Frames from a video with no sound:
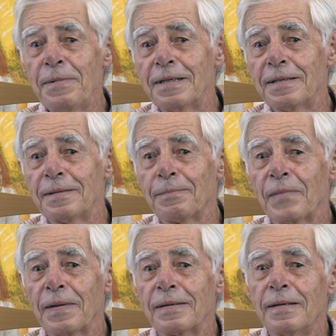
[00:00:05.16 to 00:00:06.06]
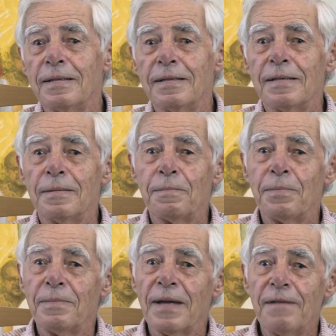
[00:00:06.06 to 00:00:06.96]
at
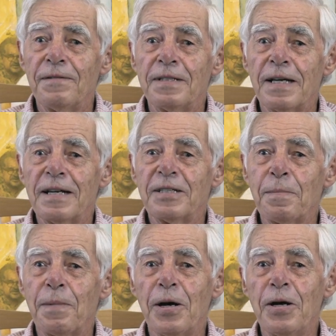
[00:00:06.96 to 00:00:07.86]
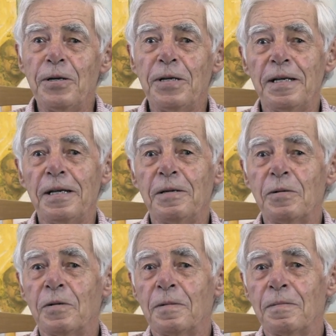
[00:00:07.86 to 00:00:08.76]
Avatar's abode in
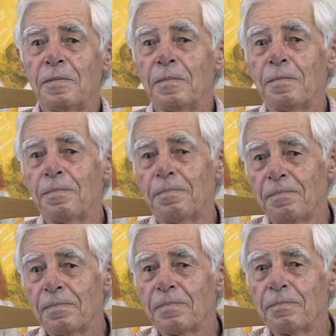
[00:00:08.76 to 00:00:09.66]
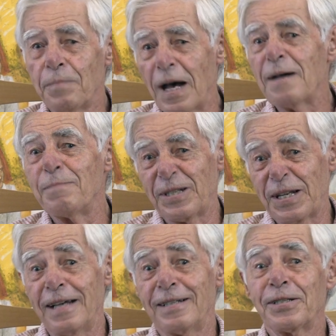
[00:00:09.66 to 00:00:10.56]
Baba's
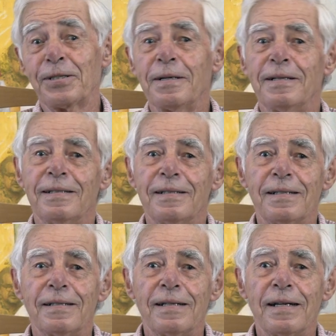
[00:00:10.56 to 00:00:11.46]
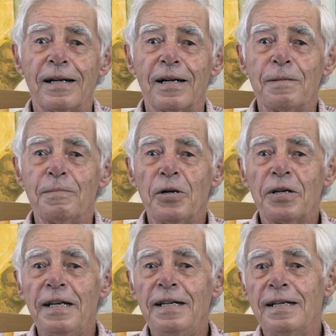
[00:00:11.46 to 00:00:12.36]
house, and I'm
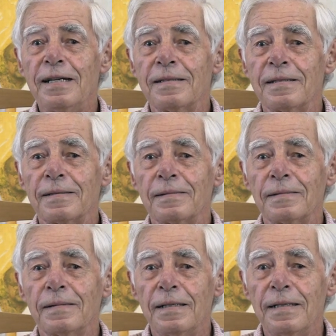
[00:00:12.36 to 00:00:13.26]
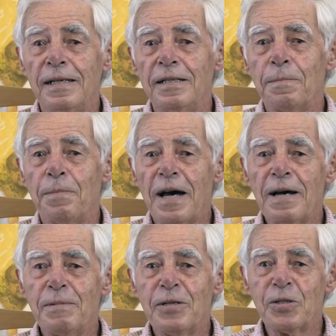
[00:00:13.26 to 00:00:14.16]
looking into
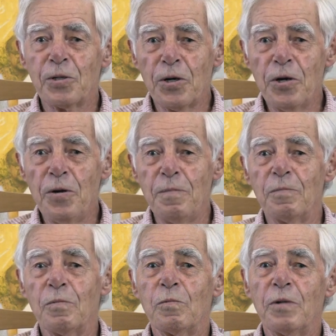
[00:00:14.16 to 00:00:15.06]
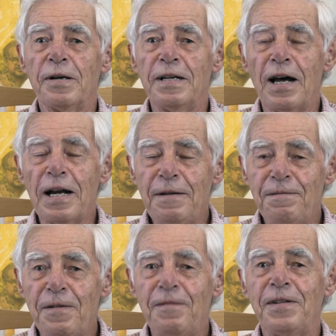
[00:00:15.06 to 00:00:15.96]
Baba's room where in
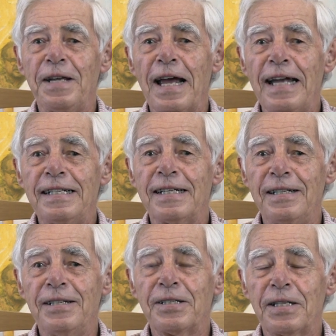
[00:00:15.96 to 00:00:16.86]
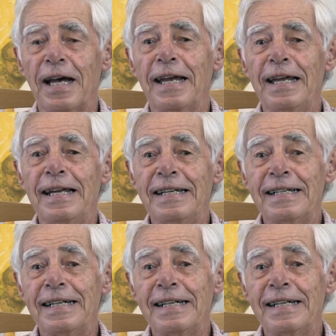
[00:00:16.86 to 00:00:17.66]
1958 he stayed.